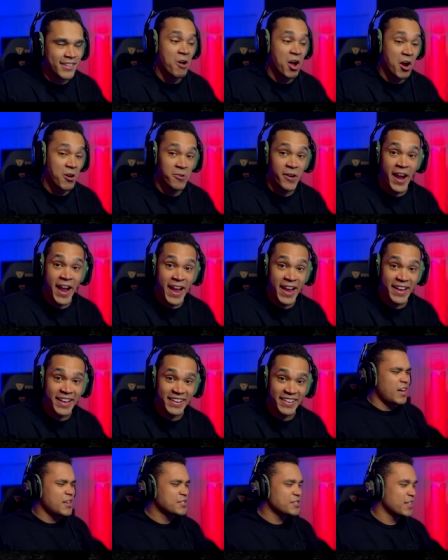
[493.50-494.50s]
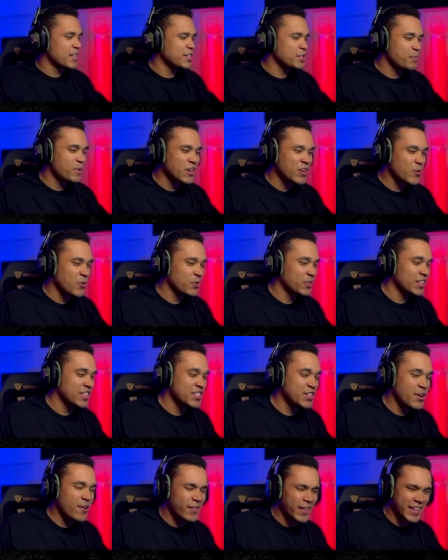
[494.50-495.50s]
All right. Also, that was pretty cool. Did
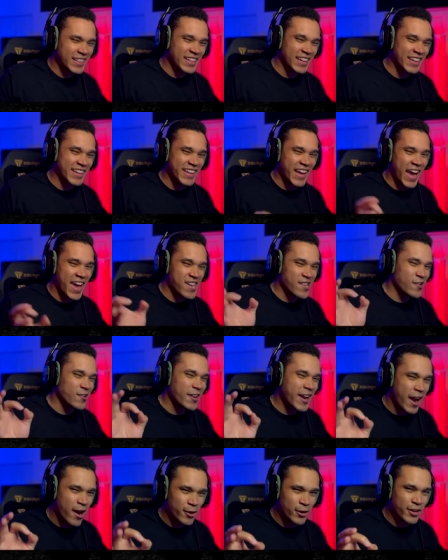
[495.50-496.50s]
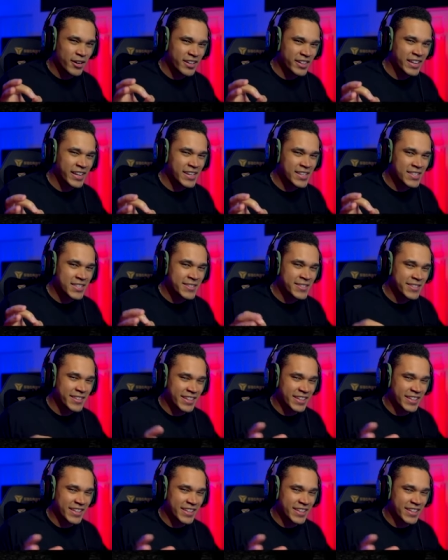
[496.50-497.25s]
you hear, like, the Geiger counter clicks?